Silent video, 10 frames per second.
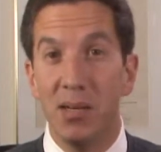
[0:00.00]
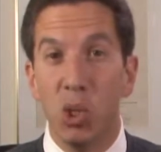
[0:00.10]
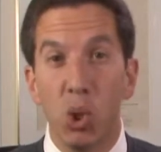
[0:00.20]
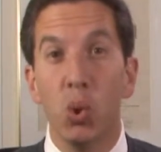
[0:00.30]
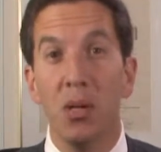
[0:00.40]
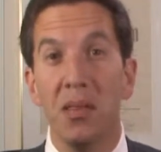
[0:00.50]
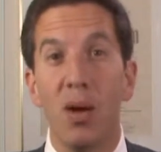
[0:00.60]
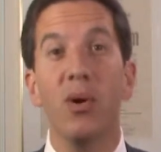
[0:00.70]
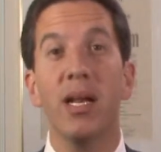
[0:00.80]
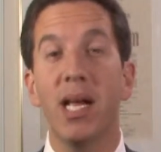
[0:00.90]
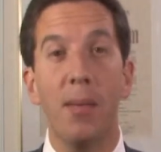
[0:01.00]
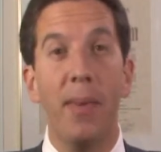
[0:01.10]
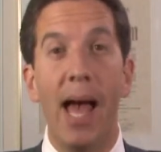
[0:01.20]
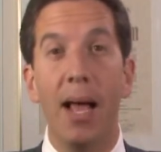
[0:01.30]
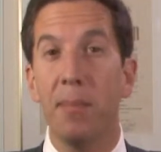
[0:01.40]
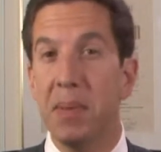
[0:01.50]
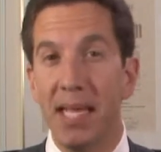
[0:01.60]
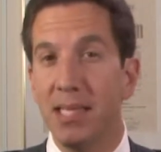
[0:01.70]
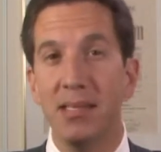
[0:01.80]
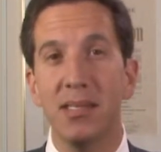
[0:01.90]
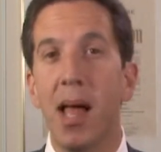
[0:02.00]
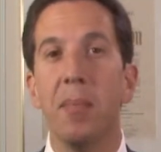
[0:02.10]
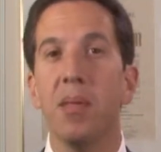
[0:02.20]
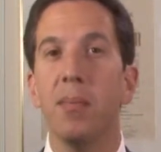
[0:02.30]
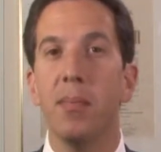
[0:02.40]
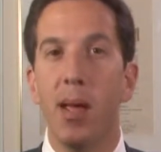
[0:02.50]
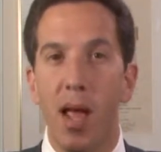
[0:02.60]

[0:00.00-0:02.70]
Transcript: to ensure that they were going to come back. But that didn't stop them.